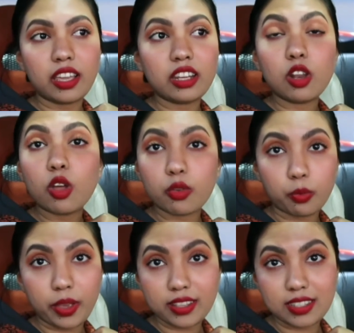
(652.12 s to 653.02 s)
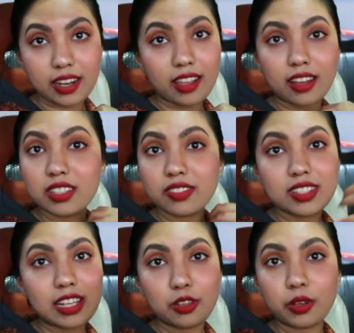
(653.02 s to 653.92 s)
in a lot of ways that I can't
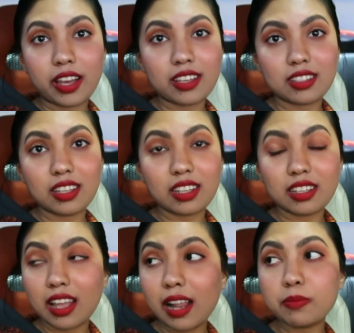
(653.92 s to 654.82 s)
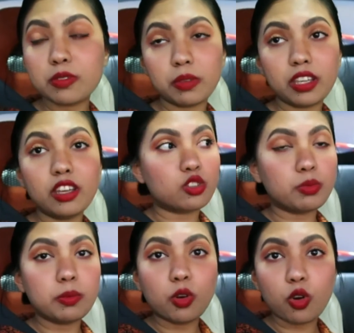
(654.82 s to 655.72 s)
even tell you guys. It helps me to
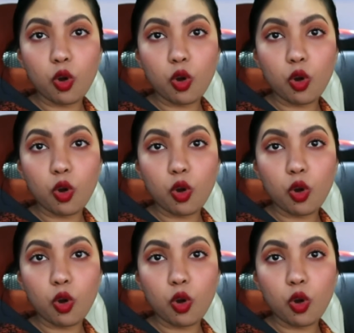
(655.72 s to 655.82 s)
be more